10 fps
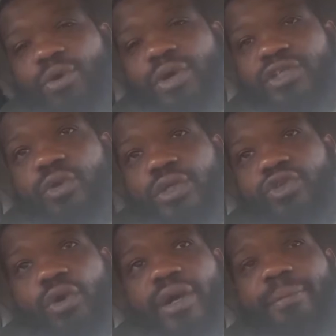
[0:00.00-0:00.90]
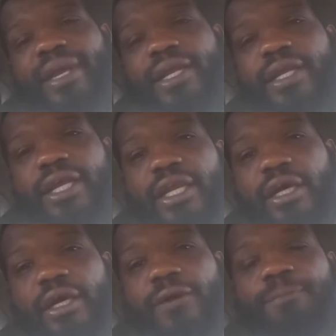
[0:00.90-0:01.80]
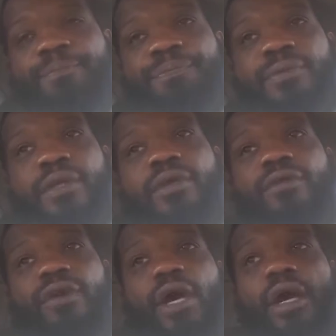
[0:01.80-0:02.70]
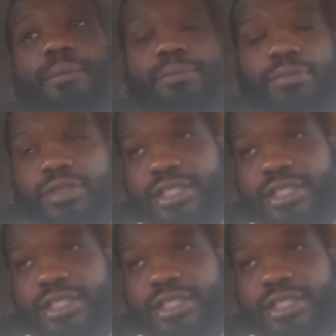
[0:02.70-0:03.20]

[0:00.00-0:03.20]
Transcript: going to a tournament in